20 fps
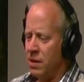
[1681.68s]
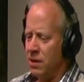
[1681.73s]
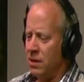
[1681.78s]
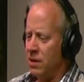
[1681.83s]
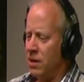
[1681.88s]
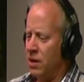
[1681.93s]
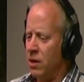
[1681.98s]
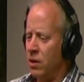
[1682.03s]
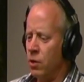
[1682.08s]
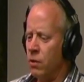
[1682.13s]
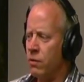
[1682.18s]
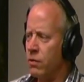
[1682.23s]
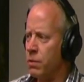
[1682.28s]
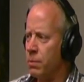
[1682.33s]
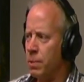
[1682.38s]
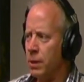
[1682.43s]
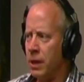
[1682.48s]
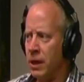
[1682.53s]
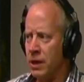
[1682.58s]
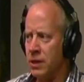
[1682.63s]
all over the
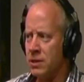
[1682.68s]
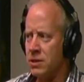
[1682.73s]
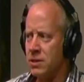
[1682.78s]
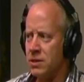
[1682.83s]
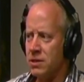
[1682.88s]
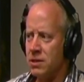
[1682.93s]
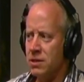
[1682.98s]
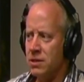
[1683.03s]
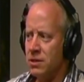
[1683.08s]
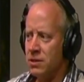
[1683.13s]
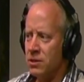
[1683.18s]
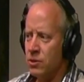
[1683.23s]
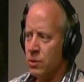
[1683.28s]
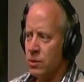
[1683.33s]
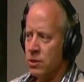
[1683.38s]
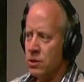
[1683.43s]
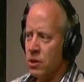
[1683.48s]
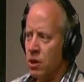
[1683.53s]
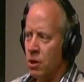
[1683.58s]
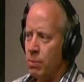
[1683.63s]
place to
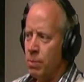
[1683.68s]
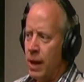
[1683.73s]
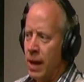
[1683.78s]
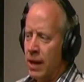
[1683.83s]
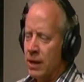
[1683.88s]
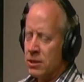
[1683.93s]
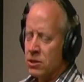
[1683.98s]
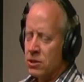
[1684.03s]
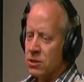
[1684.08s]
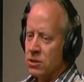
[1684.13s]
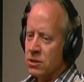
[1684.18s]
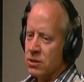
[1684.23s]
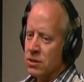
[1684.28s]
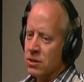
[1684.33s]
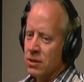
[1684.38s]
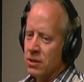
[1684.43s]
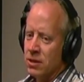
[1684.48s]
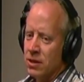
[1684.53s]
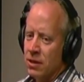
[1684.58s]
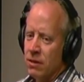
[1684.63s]
install pastors,
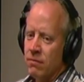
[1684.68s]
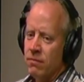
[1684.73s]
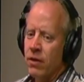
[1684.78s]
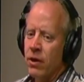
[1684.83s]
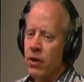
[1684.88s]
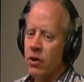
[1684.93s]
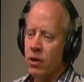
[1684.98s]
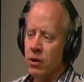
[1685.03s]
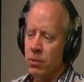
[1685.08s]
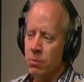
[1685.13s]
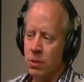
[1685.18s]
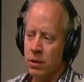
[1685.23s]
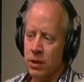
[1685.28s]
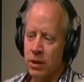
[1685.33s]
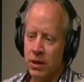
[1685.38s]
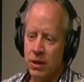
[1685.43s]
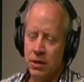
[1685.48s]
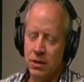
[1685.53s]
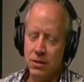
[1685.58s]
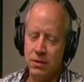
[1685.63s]
and
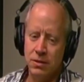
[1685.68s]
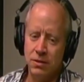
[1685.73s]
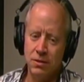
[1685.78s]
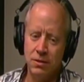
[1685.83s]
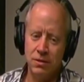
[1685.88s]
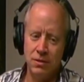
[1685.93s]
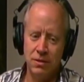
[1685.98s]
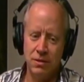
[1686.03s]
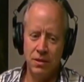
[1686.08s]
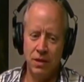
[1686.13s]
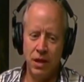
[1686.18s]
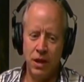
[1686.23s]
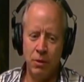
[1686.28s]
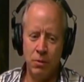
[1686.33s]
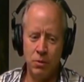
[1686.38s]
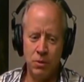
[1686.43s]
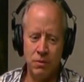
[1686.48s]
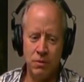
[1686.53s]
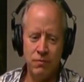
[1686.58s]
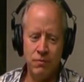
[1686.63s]
invariably I
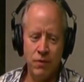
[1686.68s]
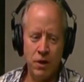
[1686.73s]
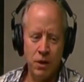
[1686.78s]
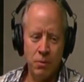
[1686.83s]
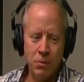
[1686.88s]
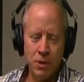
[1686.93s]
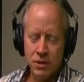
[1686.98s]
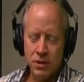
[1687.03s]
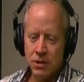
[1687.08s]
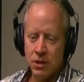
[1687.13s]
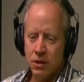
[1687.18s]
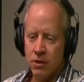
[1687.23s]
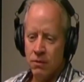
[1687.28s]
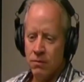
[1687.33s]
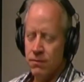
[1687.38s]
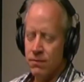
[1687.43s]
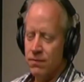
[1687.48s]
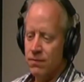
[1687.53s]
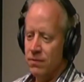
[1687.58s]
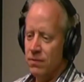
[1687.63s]
would find
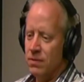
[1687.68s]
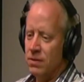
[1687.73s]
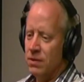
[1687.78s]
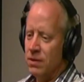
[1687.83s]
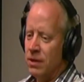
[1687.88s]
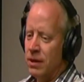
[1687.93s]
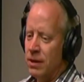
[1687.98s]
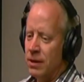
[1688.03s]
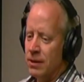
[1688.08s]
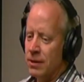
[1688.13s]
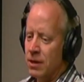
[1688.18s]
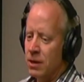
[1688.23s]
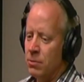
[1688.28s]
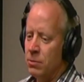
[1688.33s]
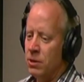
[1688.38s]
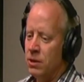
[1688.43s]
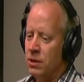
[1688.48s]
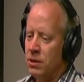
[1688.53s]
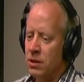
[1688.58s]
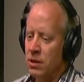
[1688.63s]
myself
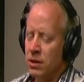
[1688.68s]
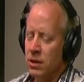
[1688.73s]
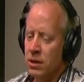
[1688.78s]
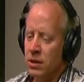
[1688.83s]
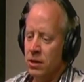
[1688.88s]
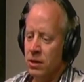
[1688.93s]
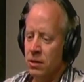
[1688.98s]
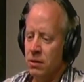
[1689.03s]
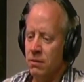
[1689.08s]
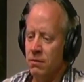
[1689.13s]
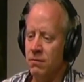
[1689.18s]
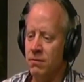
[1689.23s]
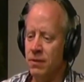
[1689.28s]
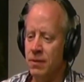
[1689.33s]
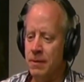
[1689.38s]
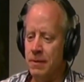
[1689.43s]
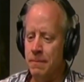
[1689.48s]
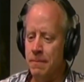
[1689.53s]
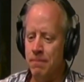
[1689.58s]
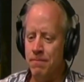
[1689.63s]
coming to the end of
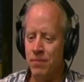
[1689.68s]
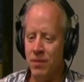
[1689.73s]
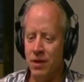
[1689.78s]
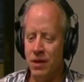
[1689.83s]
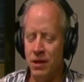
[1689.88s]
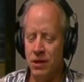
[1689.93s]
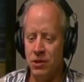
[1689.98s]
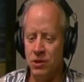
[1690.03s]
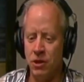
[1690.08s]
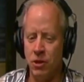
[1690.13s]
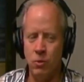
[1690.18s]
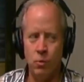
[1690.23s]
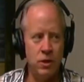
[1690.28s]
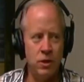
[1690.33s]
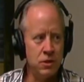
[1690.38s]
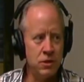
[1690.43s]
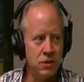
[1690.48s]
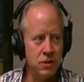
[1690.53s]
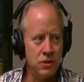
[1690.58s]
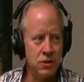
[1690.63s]
John
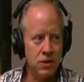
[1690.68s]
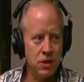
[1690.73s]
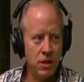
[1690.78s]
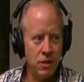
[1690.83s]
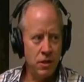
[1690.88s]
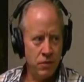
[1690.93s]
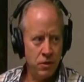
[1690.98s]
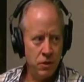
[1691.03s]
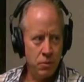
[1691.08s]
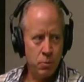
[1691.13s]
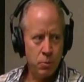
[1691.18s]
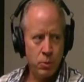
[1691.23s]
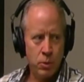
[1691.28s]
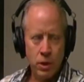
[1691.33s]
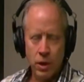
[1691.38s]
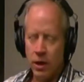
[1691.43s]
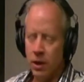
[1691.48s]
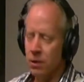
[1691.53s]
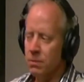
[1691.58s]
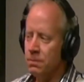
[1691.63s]
Wesley's covenant prayer,